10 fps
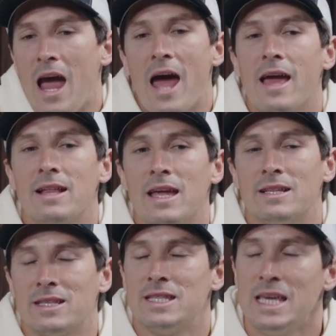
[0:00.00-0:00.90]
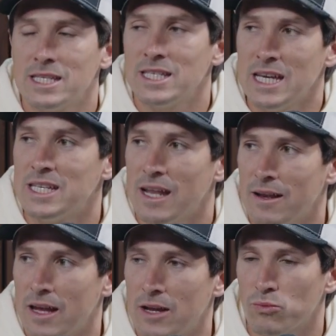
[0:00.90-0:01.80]
And this season,
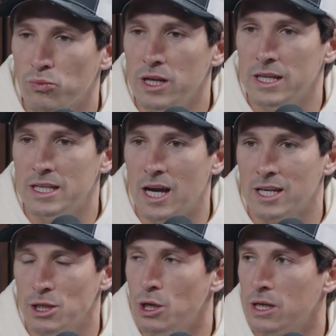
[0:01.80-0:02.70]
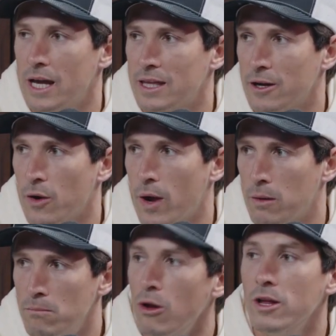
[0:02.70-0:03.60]
it really does look like they're going,
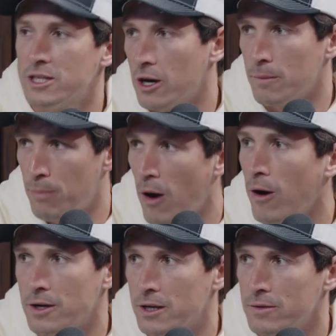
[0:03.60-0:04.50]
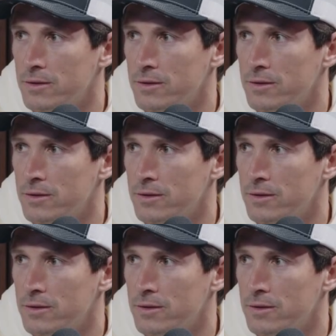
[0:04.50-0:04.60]
mullets are a barn, dude.